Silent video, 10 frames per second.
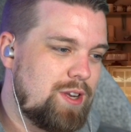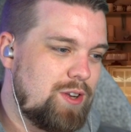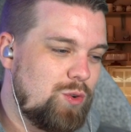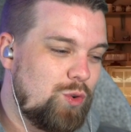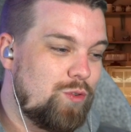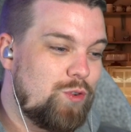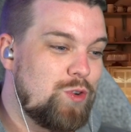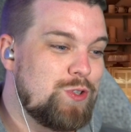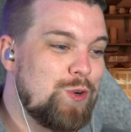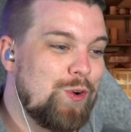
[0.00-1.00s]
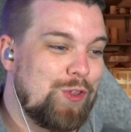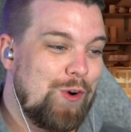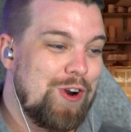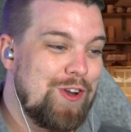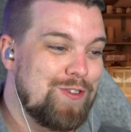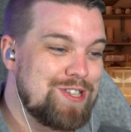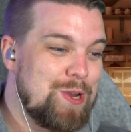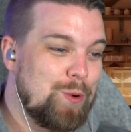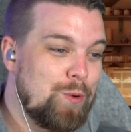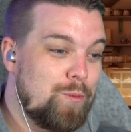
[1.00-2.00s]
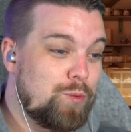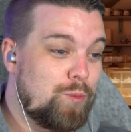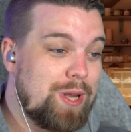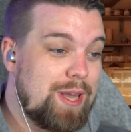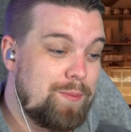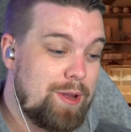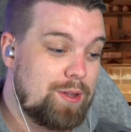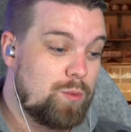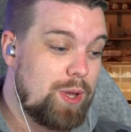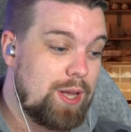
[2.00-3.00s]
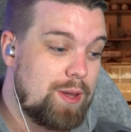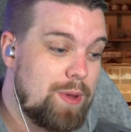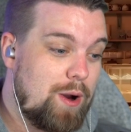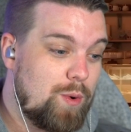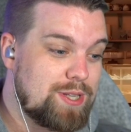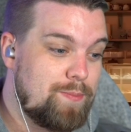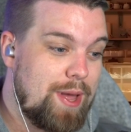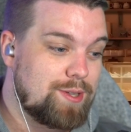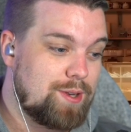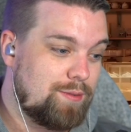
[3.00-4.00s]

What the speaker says: You've used your authority over the secret room. Did we kick him out? Where's the bouncer?